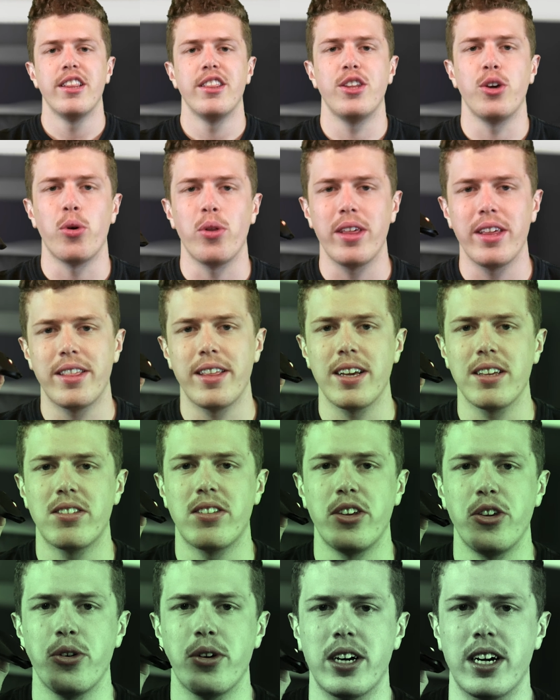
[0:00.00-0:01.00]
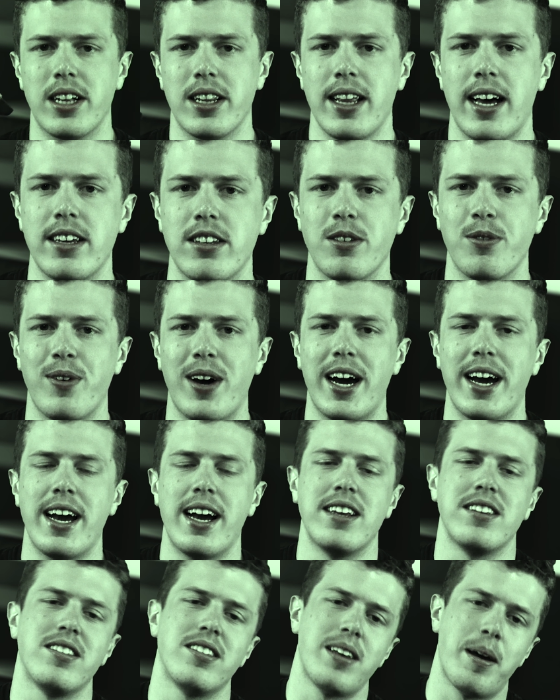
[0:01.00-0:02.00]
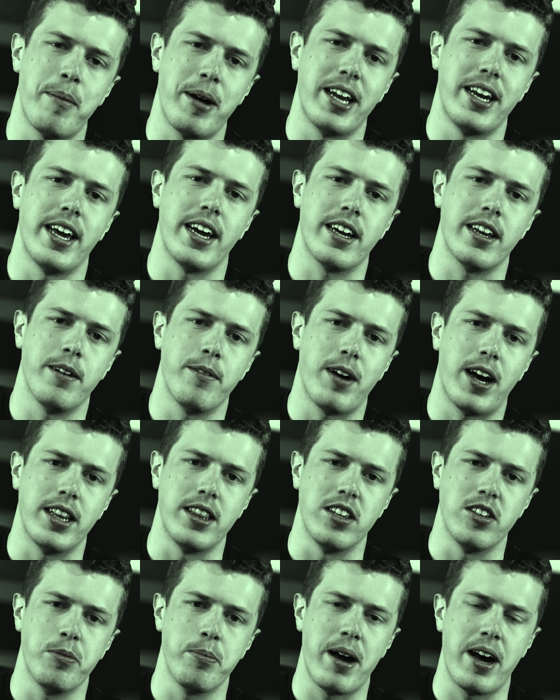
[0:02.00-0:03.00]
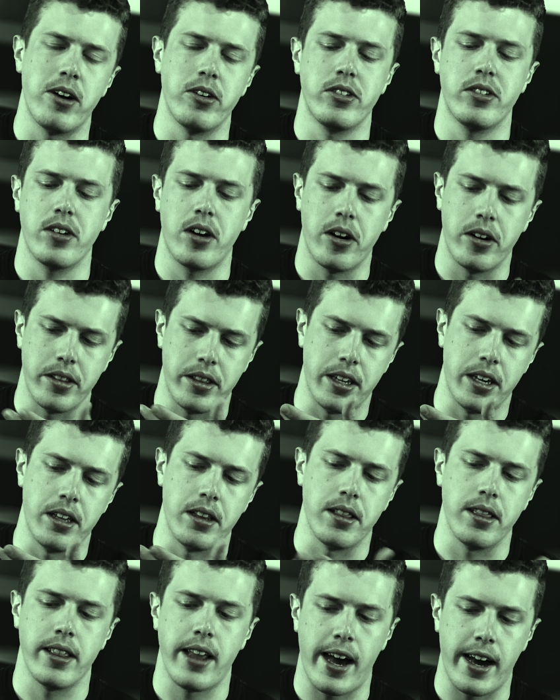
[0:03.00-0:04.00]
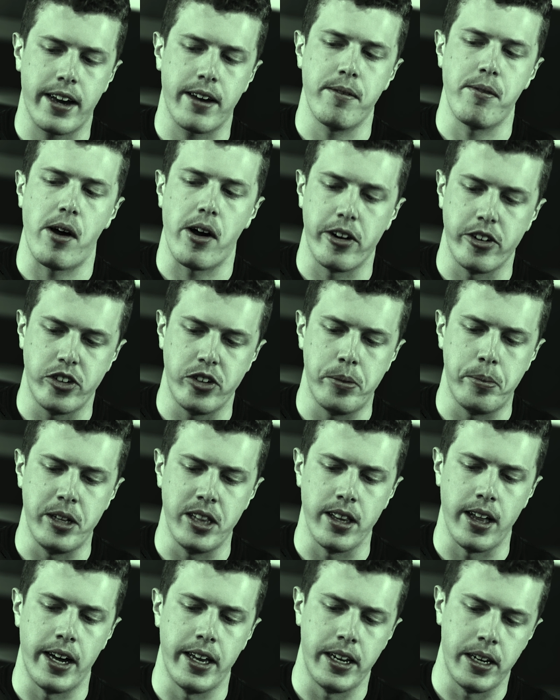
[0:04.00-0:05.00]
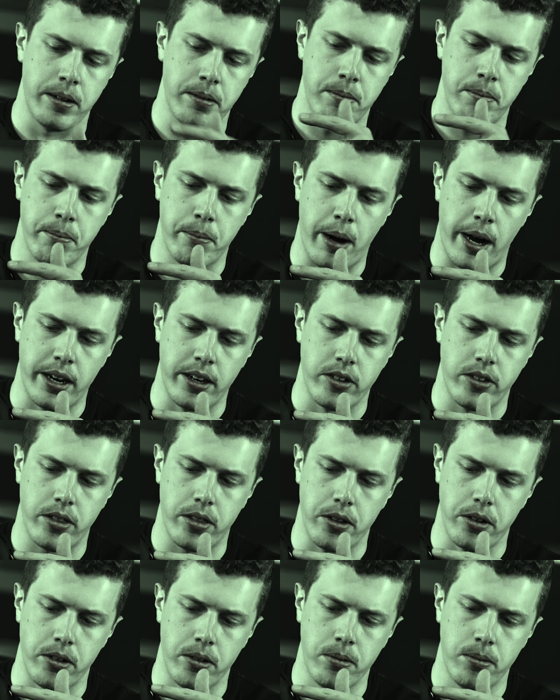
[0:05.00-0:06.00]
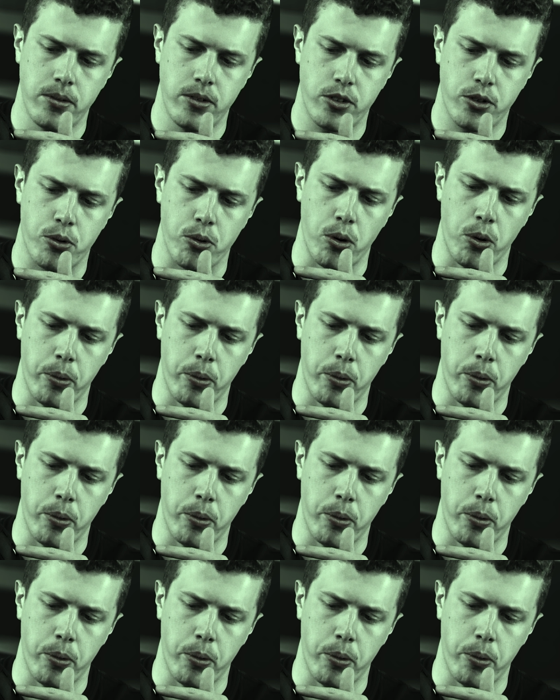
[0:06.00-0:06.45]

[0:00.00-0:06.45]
the only things that you could classify as semi-negative on this mouse are the lack of RGB lighting, minus the scroll